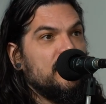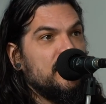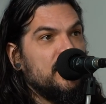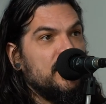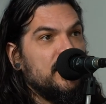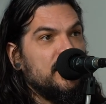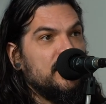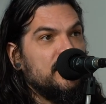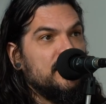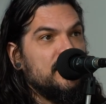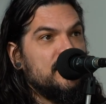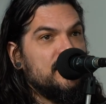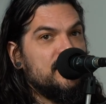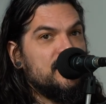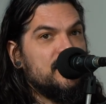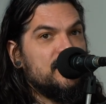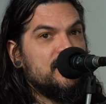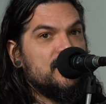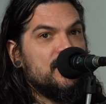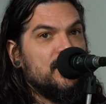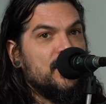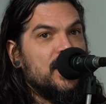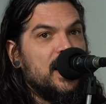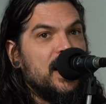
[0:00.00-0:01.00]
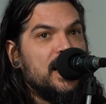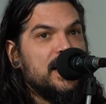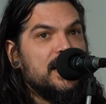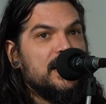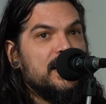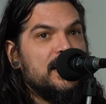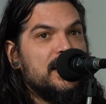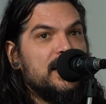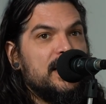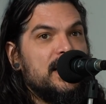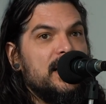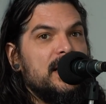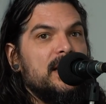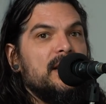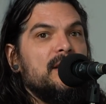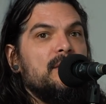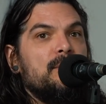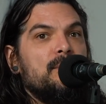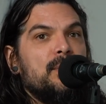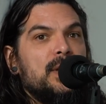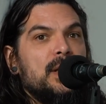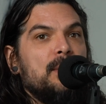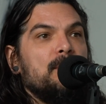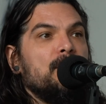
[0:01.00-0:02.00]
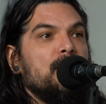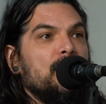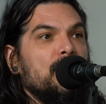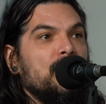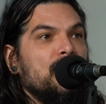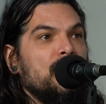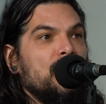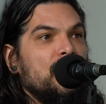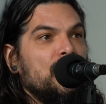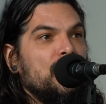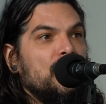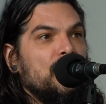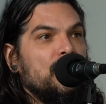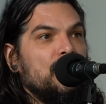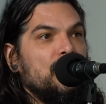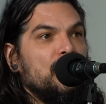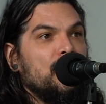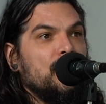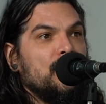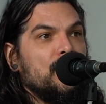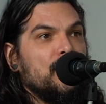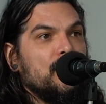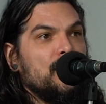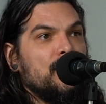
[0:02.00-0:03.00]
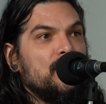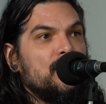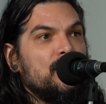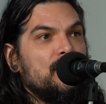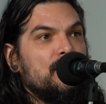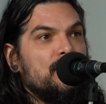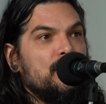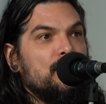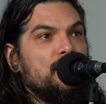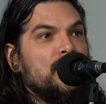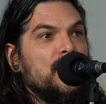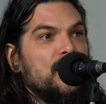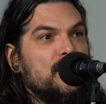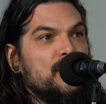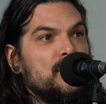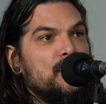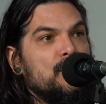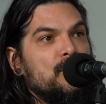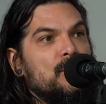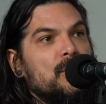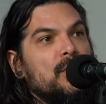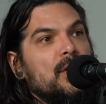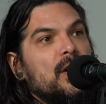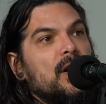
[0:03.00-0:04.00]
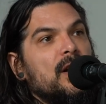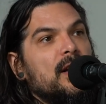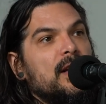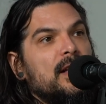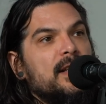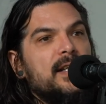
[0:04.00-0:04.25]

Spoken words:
and so I need people in order for me to work,